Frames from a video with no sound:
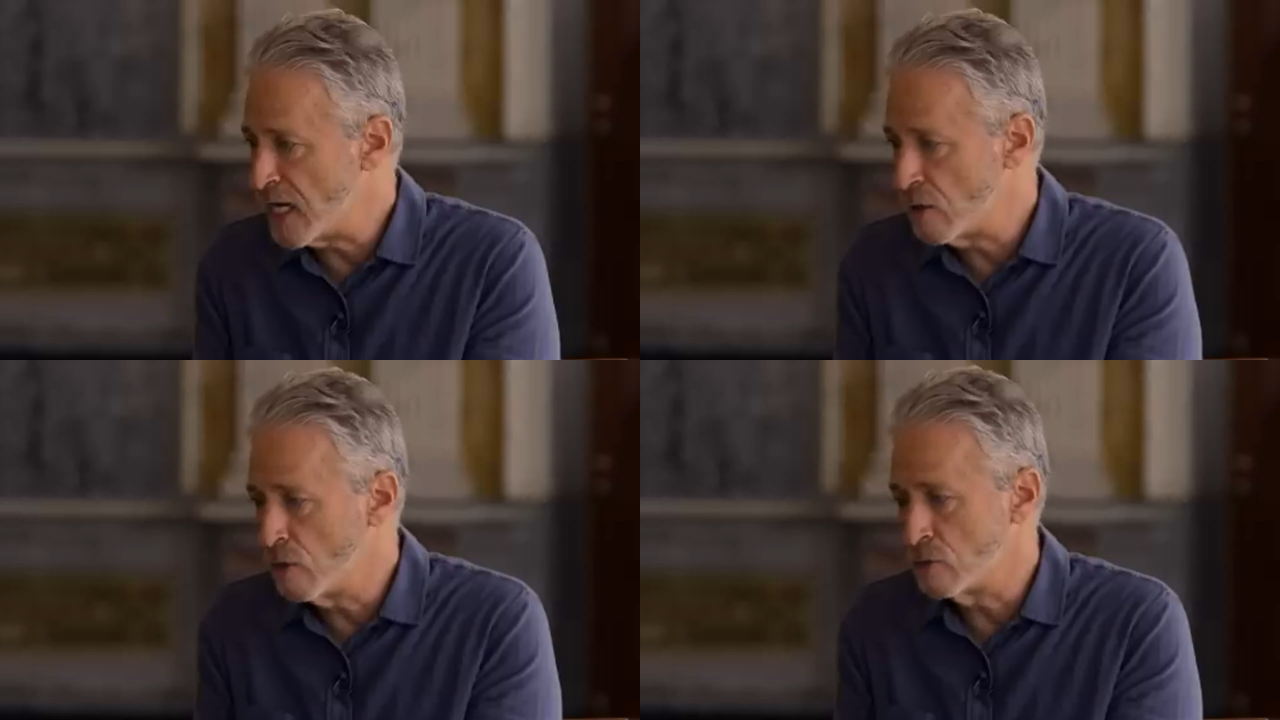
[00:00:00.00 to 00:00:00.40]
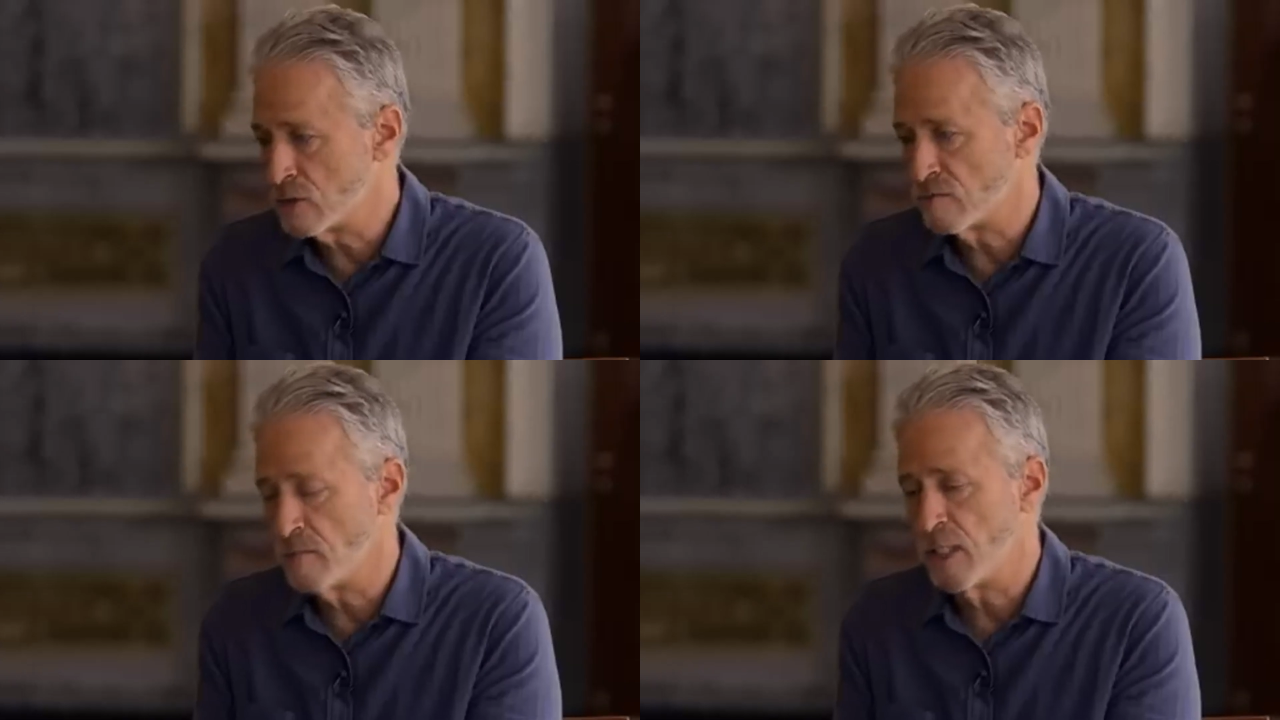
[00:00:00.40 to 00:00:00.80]
to the
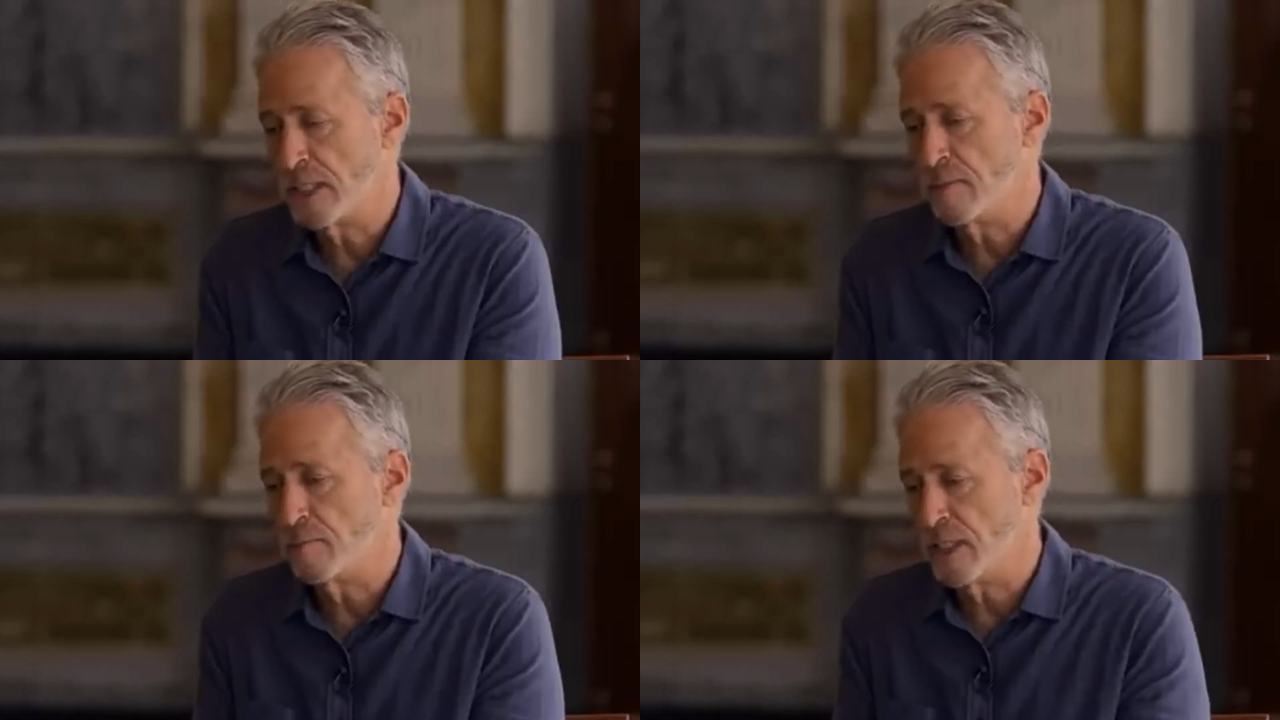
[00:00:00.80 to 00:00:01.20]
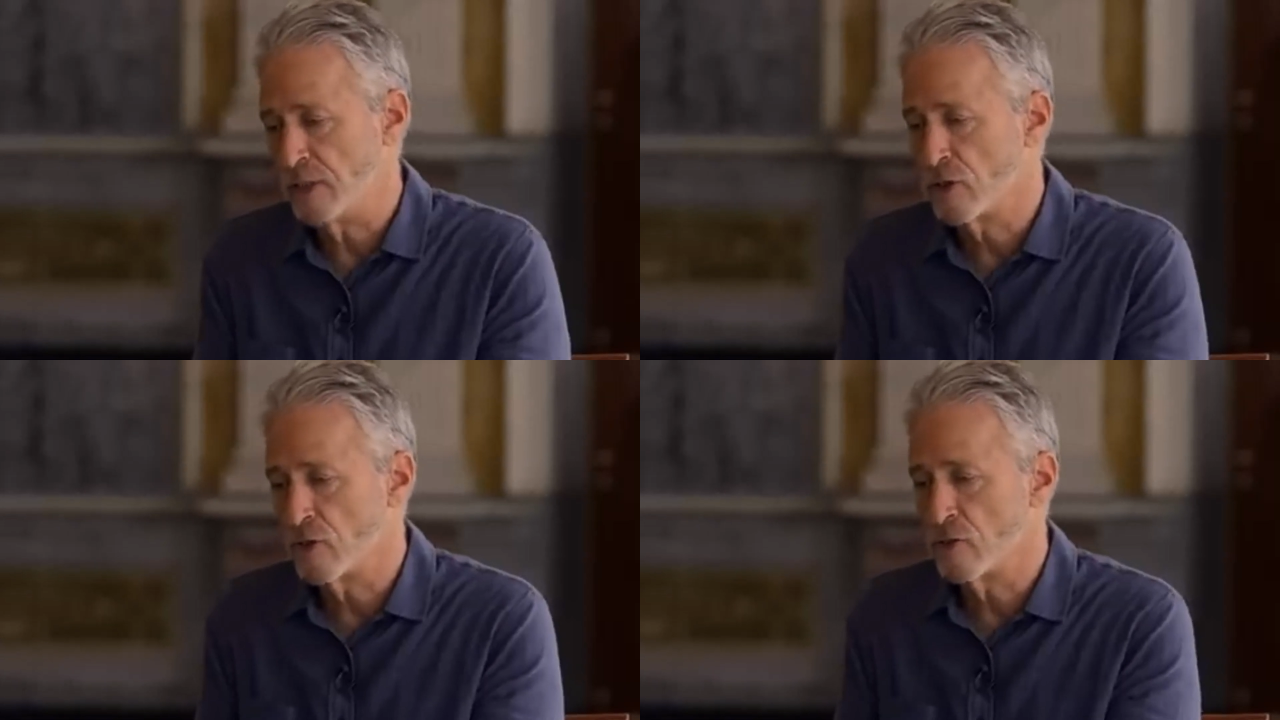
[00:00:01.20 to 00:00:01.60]
efforts of Stewart
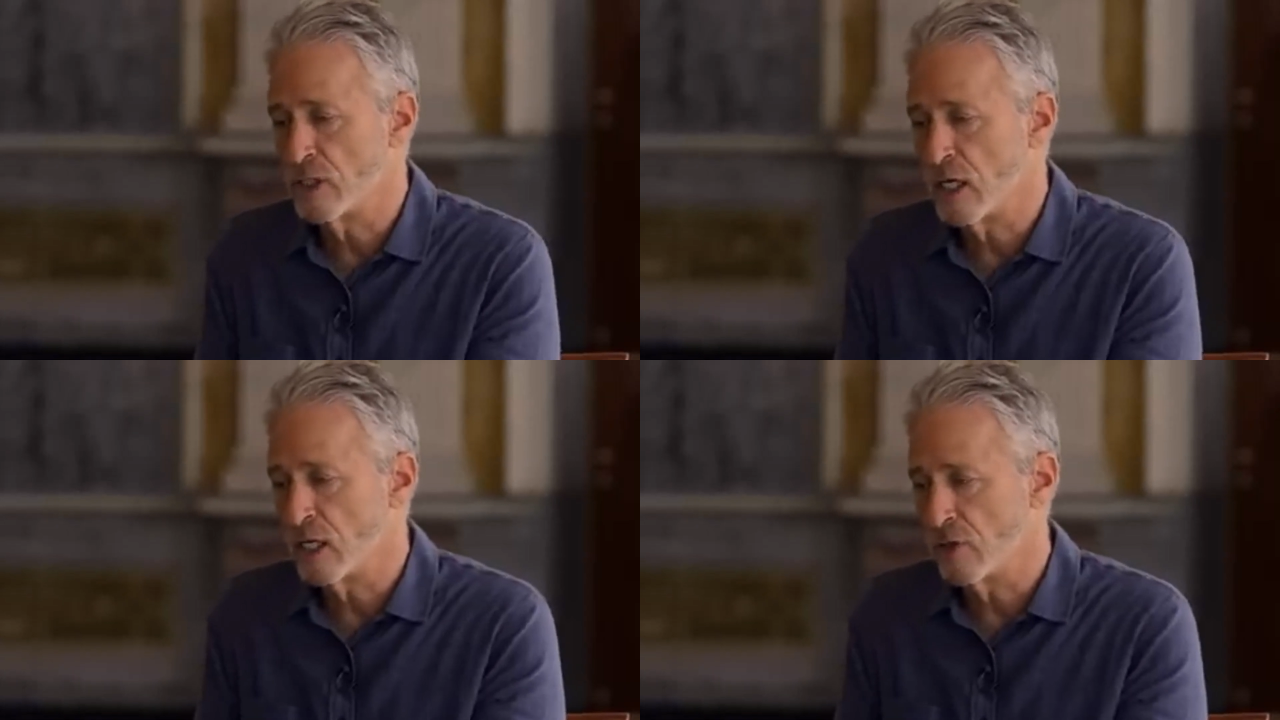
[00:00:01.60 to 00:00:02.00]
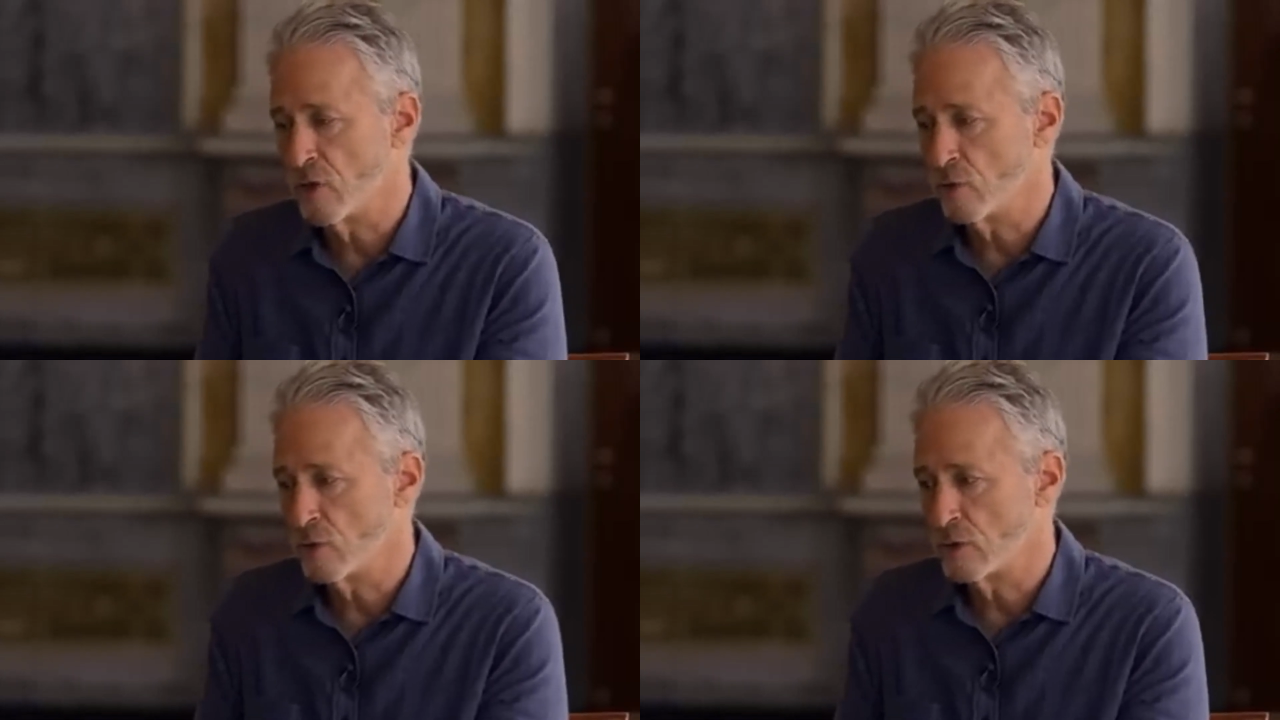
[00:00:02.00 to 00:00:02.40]
and other
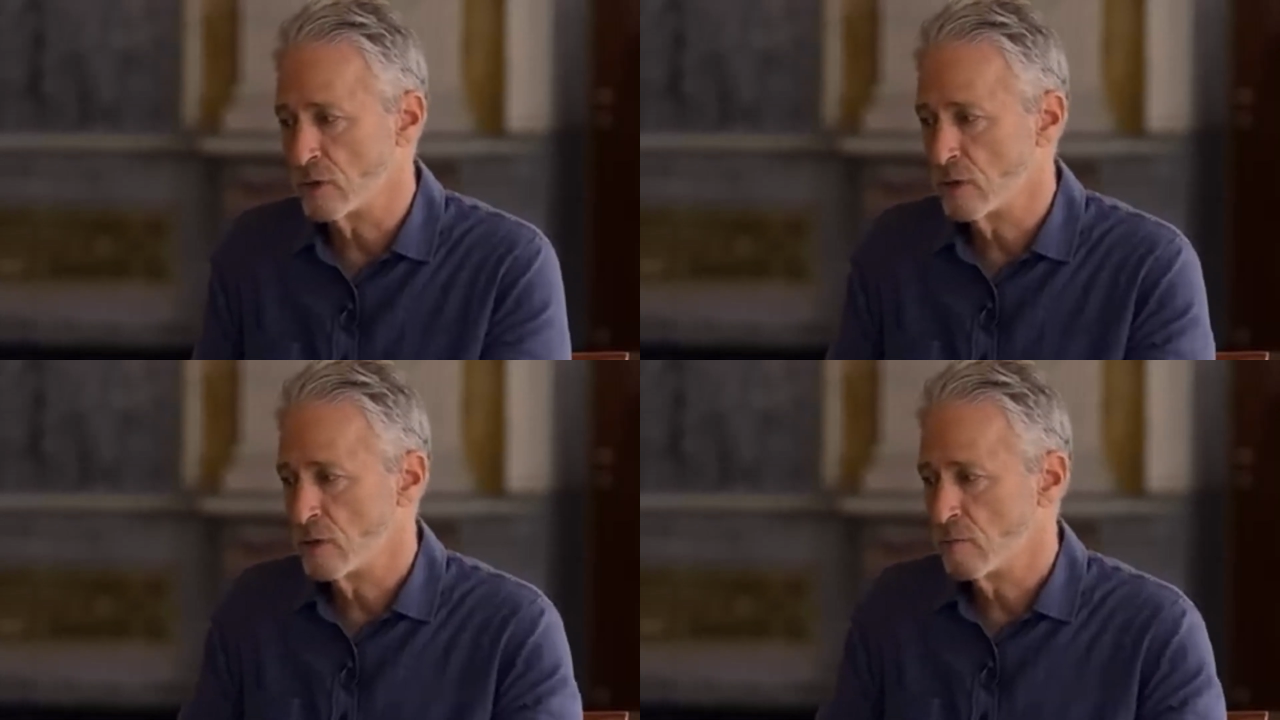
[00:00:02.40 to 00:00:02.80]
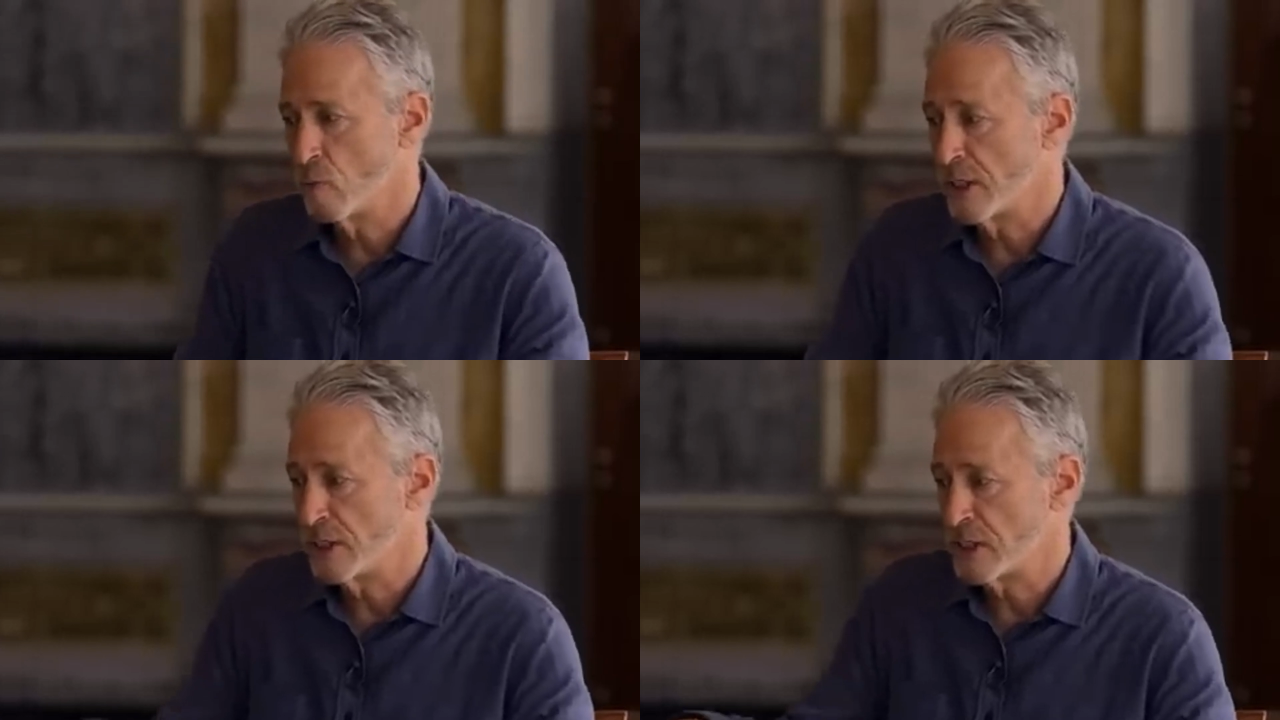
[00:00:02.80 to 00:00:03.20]
activists, the